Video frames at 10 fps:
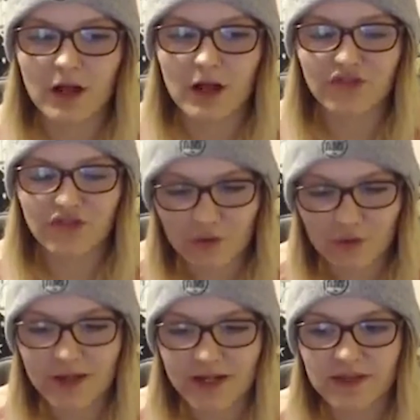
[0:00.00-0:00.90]
So
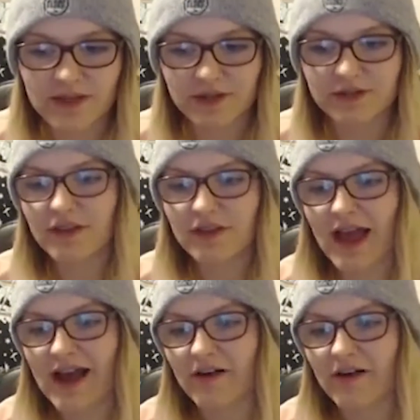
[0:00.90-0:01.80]
many vegans
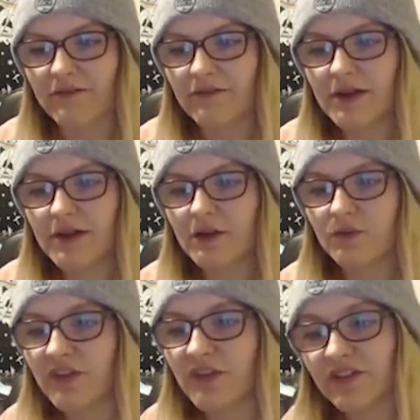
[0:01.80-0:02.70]

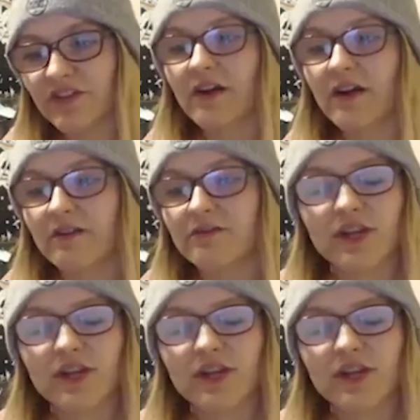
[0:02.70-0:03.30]
I've